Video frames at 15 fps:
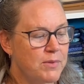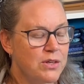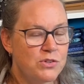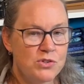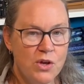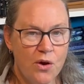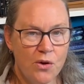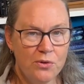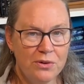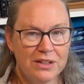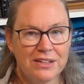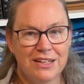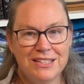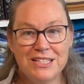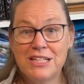So
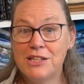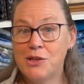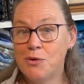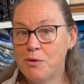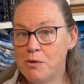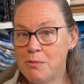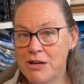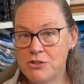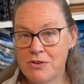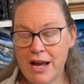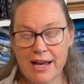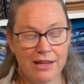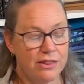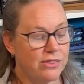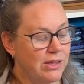continuing with my
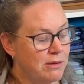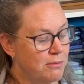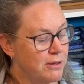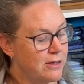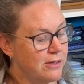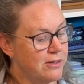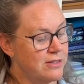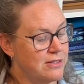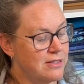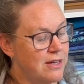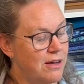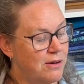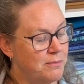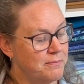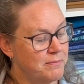dragon theme, because
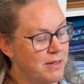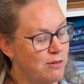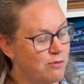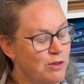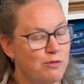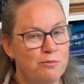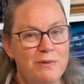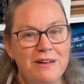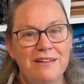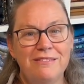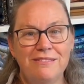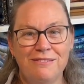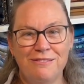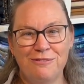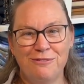if you've
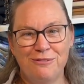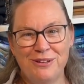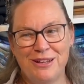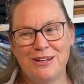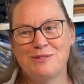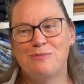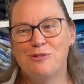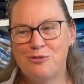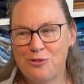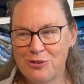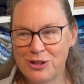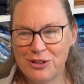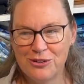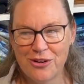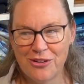been with us before,
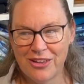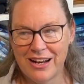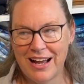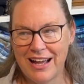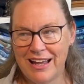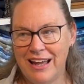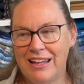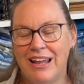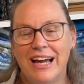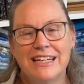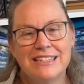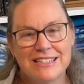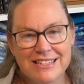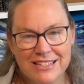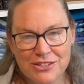you know that I like
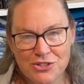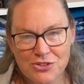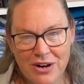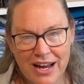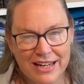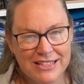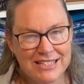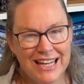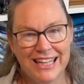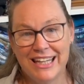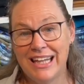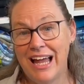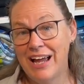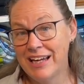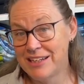to stitch dragons. I
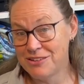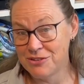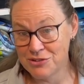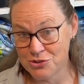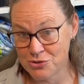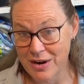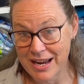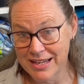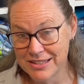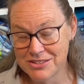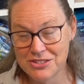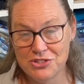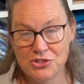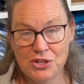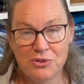like dragons
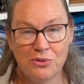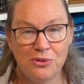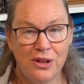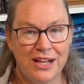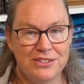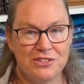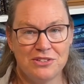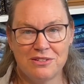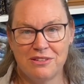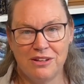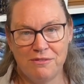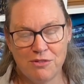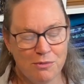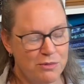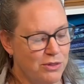in general. I just
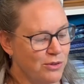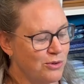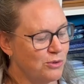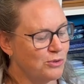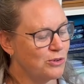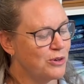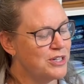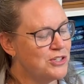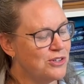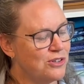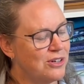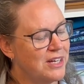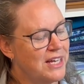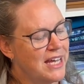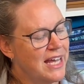love the mythical
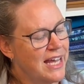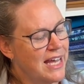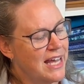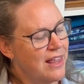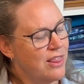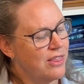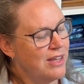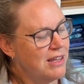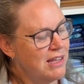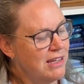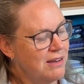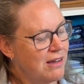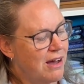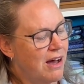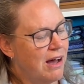creature. Then
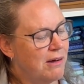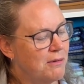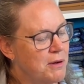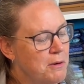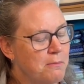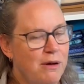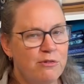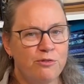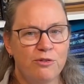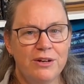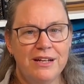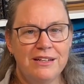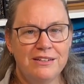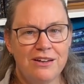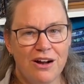my
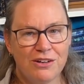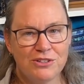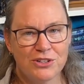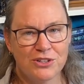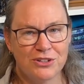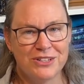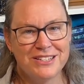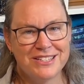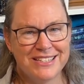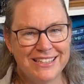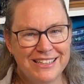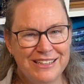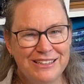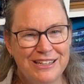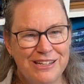friend Dr.
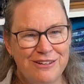Christie.